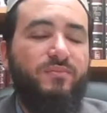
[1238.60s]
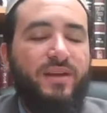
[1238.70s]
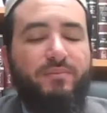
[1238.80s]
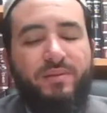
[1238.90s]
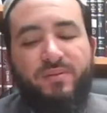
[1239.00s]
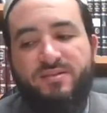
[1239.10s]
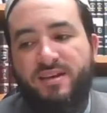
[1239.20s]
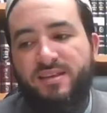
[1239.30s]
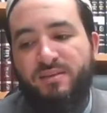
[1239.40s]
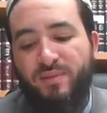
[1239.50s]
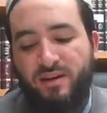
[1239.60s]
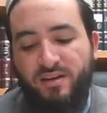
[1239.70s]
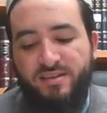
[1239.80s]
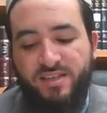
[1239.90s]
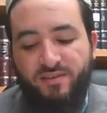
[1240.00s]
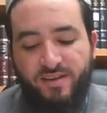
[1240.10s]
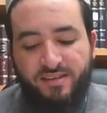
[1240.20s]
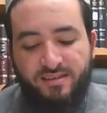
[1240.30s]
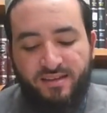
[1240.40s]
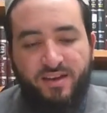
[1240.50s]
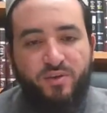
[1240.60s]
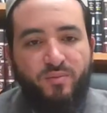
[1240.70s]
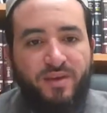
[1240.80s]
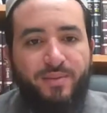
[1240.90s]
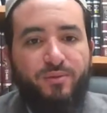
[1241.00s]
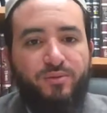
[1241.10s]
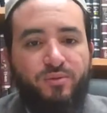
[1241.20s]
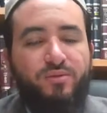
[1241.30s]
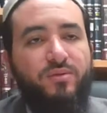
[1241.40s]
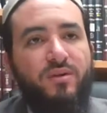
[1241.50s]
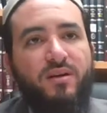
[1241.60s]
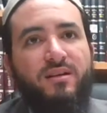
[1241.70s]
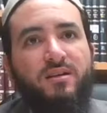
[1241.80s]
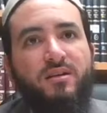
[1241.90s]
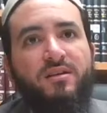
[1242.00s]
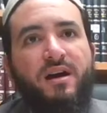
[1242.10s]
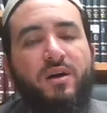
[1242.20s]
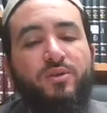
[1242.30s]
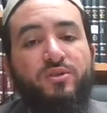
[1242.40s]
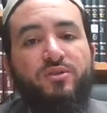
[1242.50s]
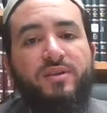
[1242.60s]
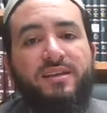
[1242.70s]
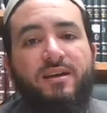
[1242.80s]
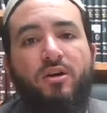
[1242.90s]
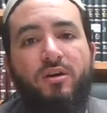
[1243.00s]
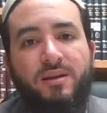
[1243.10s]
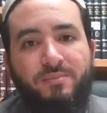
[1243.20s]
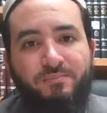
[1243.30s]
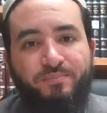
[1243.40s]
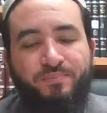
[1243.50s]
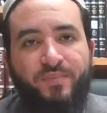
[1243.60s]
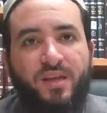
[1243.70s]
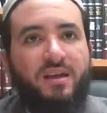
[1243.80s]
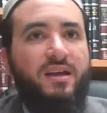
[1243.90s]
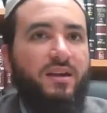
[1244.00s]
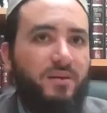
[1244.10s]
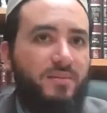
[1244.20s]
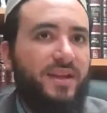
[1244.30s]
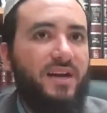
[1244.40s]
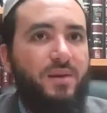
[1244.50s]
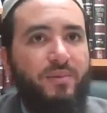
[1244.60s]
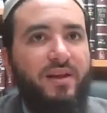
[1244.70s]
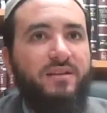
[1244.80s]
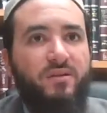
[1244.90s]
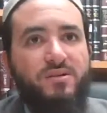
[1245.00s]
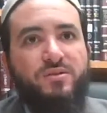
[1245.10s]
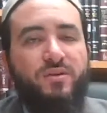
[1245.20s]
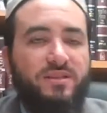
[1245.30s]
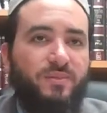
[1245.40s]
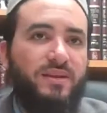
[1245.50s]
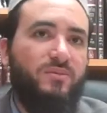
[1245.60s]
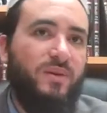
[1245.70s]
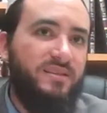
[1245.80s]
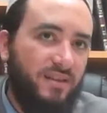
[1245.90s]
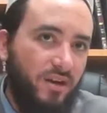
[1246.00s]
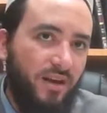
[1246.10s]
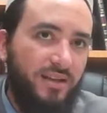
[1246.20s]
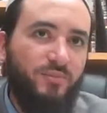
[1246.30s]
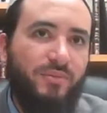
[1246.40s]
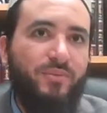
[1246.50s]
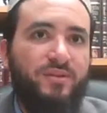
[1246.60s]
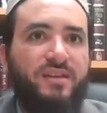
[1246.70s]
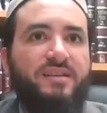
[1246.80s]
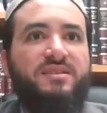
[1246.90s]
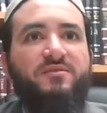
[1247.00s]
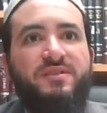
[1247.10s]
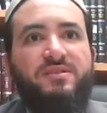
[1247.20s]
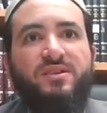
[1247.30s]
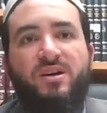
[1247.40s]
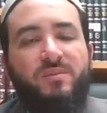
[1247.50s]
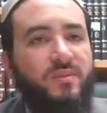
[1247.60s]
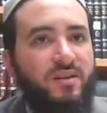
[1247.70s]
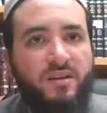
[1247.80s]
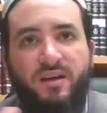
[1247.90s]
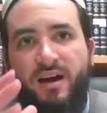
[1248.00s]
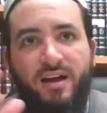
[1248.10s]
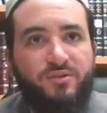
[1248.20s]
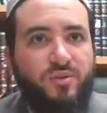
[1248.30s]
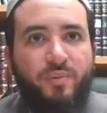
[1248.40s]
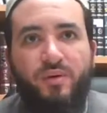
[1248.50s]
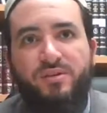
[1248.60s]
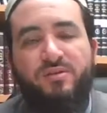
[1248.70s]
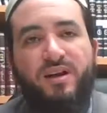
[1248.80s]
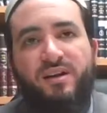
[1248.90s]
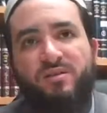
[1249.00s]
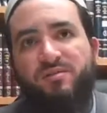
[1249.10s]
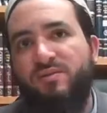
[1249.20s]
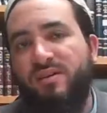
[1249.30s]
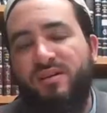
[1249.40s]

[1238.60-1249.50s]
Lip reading: Many people say that by learning Sefer Yetzirah, you'll be able to learn how to create a golem. Rabbi Kaplan also explains what is a golem. Some people think it's a physical anthropoid, some kind of